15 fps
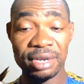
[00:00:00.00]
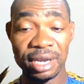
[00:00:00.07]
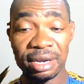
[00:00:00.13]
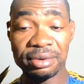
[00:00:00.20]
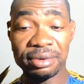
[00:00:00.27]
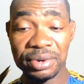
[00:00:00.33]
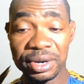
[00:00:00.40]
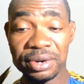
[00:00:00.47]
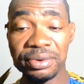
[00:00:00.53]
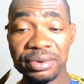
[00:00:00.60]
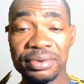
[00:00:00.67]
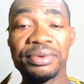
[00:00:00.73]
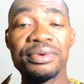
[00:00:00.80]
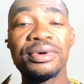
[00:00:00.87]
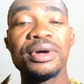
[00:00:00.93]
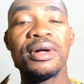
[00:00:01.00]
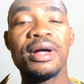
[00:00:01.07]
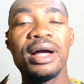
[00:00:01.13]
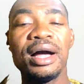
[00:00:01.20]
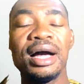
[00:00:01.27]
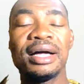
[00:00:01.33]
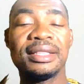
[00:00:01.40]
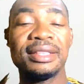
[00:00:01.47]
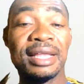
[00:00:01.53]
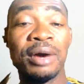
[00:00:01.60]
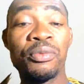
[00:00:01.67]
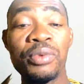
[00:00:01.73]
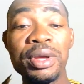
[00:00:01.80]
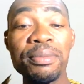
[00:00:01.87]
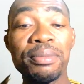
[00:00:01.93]
critical that we
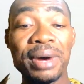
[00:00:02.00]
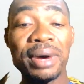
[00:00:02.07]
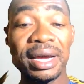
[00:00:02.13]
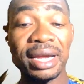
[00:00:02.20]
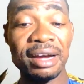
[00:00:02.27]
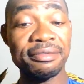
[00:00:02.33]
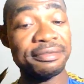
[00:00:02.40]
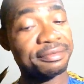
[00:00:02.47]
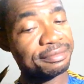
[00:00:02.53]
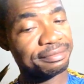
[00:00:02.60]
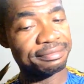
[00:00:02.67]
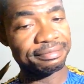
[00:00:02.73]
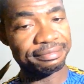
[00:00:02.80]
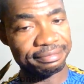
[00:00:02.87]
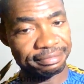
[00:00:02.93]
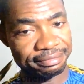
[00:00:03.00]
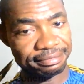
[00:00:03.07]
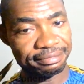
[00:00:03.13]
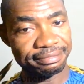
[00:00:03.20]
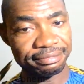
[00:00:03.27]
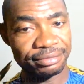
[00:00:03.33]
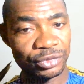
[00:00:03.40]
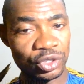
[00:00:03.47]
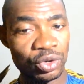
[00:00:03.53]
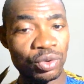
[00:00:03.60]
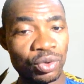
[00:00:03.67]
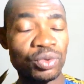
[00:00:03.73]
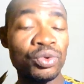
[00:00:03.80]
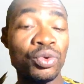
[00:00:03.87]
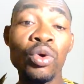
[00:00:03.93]
might have
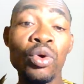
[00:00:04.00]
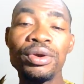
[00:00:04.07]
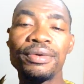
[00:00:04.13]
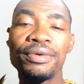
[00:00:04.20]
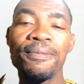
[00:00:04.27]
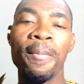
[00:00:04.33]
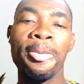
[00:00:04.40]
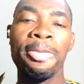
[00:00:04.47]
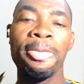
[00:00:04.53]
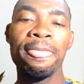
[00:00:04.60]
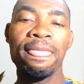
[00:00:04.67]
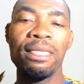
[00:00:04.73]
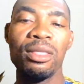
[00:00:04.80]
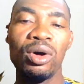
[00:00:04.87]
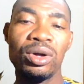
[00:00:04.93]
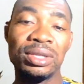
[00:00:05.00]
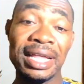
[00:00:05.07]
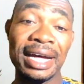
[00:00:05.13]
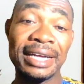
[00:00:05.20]
known or that